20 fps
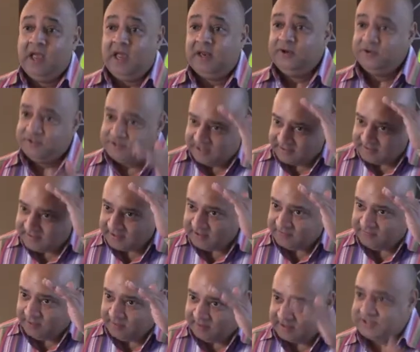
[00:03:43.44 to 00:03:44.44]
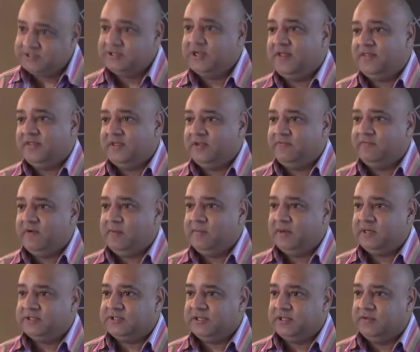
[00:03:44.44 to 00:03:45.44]
And you'd say, thank you very much, sir, thank you very
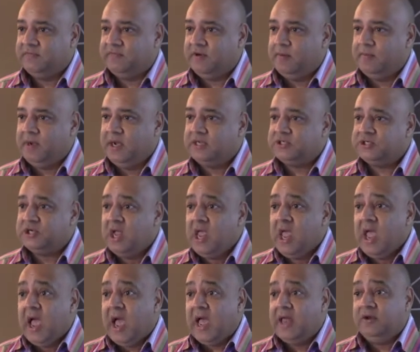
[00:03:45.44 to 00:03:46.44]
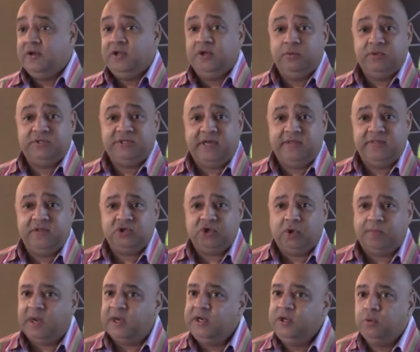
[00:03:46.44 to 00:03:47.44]
much, thank you very much. And you would take the
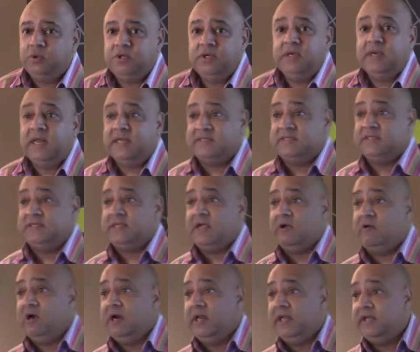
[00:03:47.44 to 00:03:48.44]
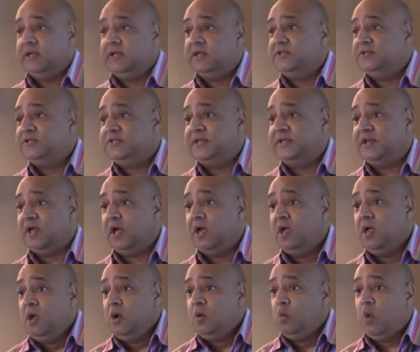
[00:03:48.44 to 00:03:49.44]
job. And you wouldn't necessarily consider
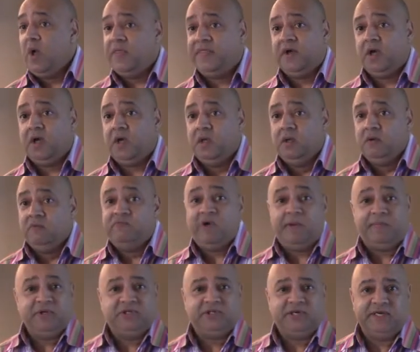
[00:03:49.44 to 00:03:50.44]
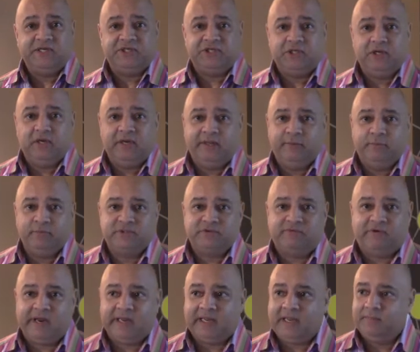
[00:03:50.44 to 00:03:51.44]
whether reputationally it was the
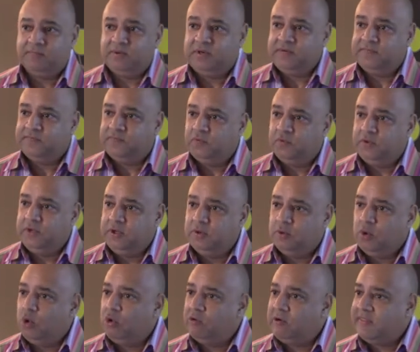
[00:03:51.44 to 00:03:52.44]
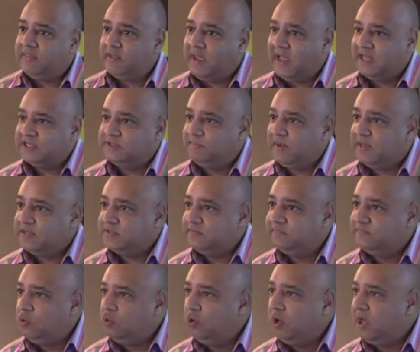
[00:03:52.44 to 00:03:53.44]
right company for you or other aspects
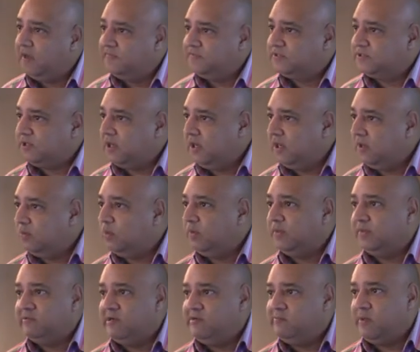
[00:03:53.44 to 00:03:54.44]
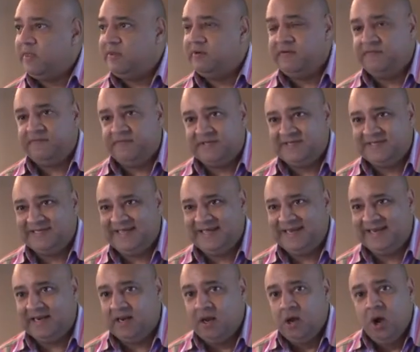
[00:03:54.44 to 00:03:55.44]
of your lifestyle, whether it fitted
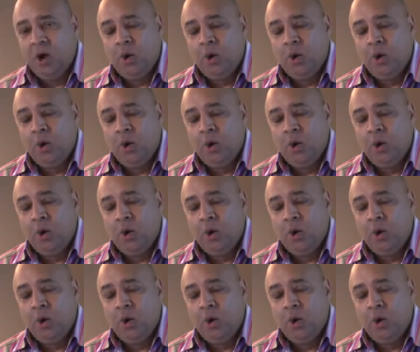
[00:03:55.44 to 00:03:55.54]
in.